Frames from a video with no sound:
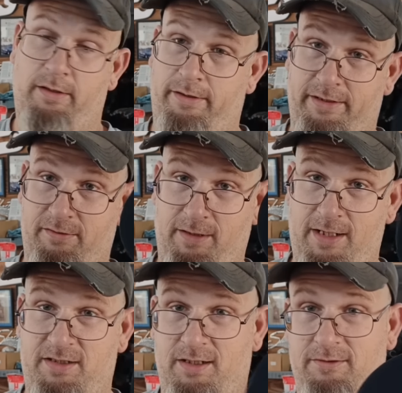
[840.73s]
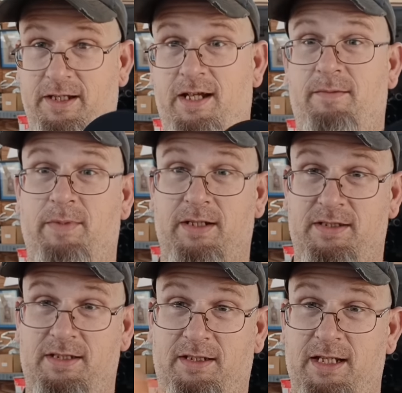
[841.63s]
is gonna last a long time because
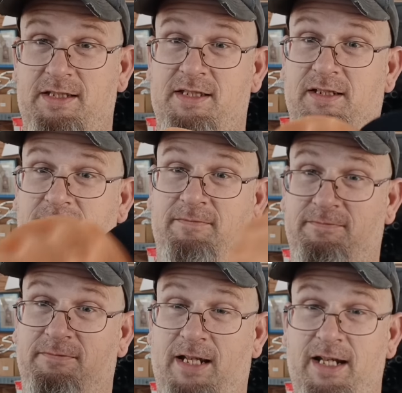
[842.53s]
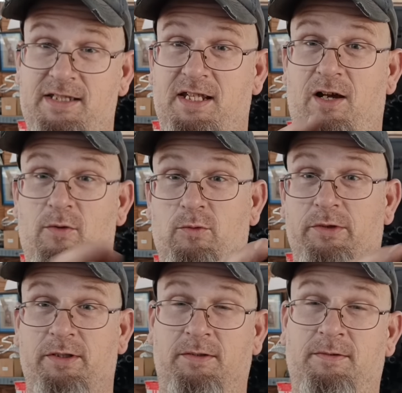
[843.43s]
it gets the
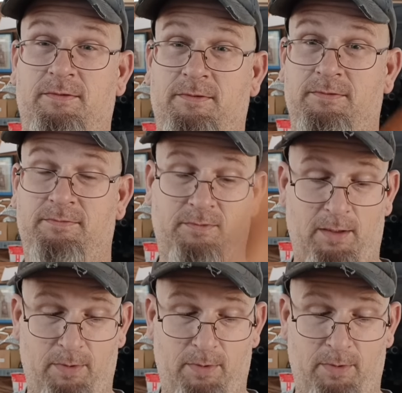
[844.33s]
hold. It